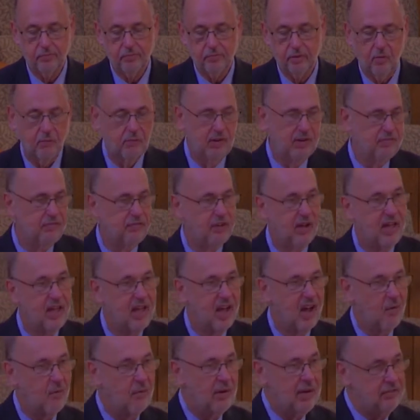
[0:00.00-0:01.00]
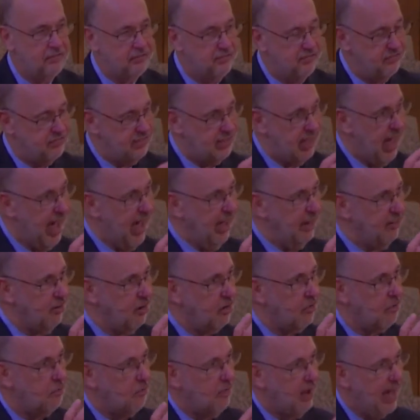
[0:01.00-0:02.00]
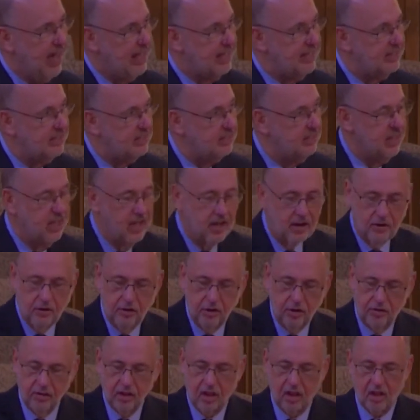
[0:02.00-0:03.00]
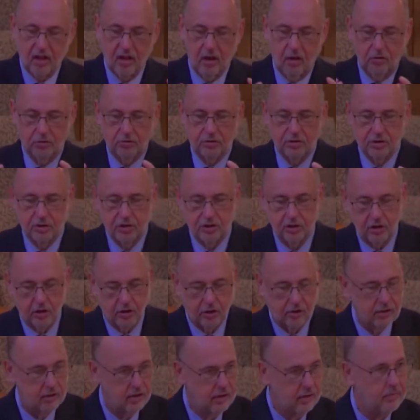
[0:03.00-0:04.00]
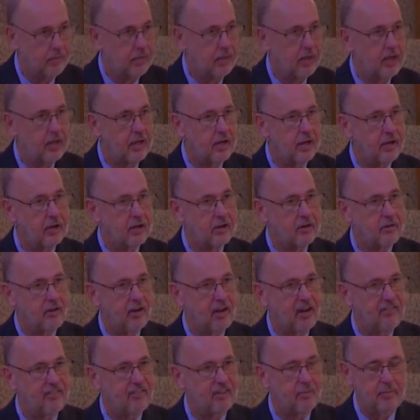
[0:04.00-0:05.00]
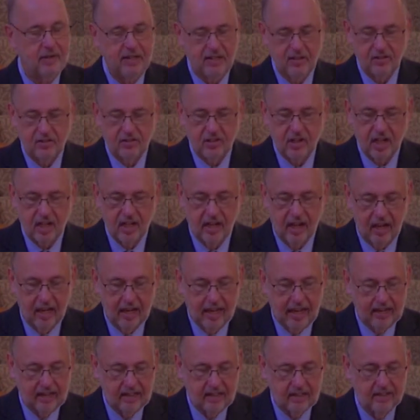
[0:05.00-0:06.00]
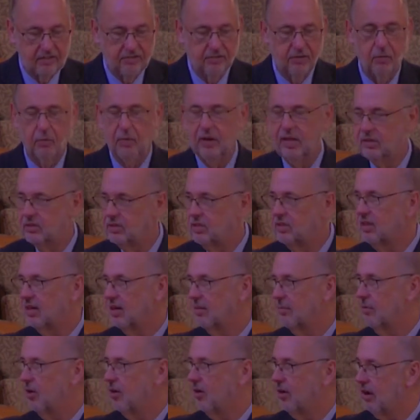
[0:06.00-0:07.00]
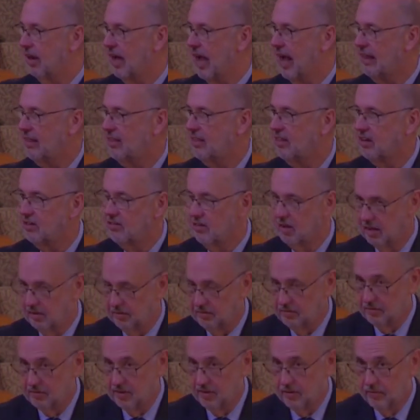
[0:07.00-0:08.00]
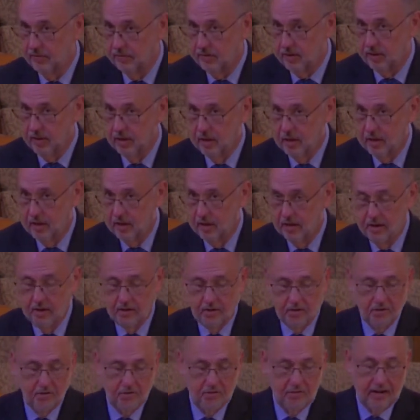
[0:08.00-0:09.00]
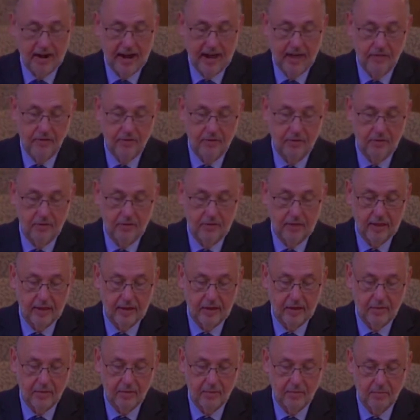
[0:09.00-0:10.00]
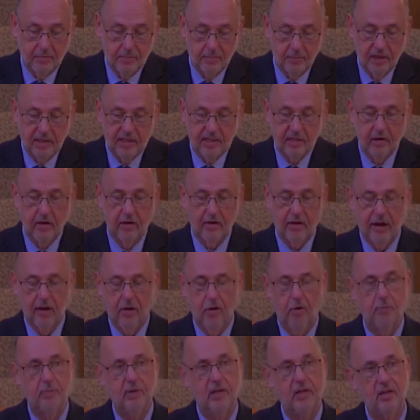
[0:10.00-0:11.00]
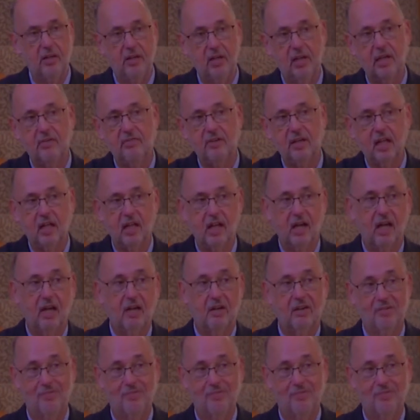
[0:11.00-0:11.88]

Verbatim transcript: We've, we've tied our wagon to the culture, drawing from its collective wisdom or lack thereof, rather than putting our hope into the living God